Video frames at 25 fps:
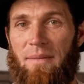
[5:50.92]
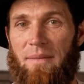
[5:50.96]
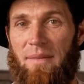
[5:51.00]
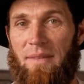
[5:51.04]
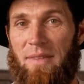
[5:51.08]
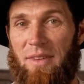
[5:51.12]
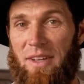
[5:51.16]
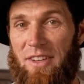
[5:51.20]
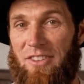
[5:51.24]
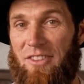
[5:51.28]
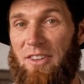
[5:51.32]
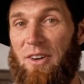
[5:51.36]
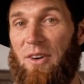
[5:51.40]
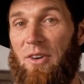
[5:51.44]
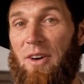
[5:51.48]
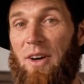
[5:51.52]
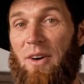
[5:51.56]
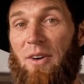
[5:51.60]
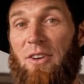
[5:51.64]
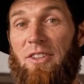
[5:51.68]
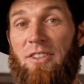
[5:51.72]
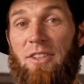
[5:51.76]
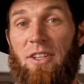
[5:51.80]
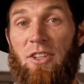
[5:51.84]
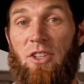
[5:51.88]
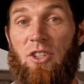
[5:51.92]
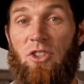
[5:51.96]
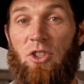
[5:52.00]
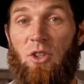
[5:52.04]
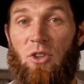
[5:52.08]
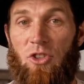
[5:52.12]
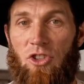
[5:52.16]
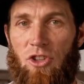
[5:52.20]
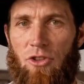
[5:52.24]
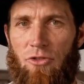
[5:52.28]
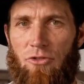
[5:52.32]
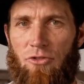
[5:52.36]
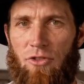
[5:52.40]
This clears the
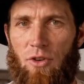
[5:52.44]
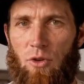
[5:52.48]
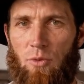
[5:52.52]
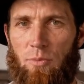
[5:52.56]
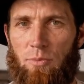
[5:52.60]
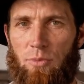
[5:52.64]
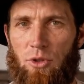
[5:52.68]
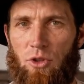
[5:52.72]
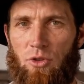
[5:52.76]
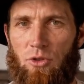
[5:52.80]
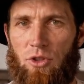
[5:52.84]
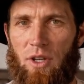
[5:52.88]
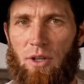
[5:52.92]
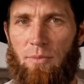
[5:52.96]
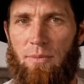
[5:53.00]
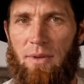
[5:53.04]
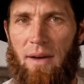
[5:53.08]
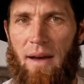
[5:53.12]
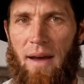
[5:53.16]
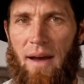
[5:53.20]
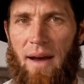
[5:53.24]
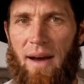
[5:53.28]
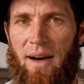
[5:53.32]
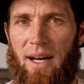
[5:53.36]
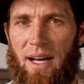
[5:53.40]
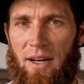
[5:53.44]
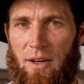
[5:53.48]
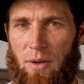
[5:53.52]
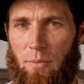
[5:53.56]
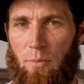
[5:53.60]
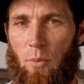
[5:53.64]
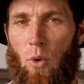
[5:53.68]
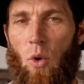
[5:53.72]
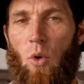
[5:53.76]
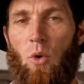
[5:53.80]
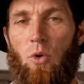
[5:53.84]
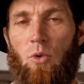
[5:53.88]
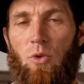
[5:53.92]
detergent film buildup and the
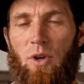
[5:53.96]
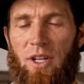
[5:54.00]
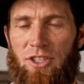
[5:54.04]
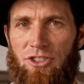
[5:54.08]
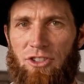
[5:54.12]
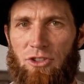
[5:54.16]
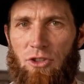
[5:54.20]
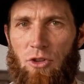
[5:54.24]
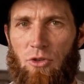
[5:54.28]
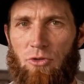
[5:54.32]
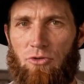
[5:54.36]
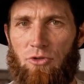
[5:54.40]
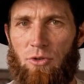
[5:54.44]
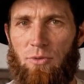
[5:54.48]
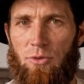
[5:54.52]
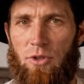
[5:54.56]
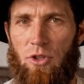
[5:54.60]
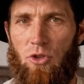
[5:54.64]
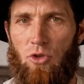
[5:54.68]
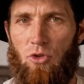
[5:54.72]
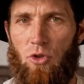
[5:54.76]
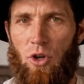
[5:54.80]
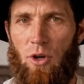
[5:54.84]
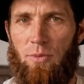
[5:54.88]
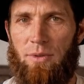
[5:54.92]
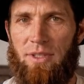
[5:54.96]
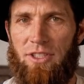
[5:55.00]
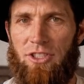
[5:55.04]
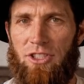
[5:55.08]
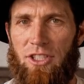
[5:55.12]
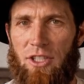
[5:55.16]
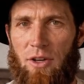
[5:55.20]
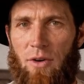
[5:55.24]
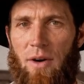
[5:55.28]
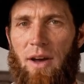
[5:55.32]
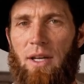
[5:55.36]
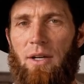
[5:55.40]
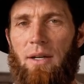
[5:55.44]
mold residue from the drum
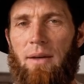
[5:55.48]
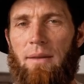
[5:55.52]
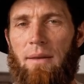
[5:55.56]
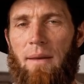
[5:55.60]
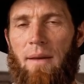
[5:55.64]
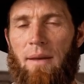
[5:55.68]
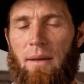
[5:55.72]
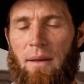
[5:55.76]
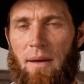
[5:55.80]
interior,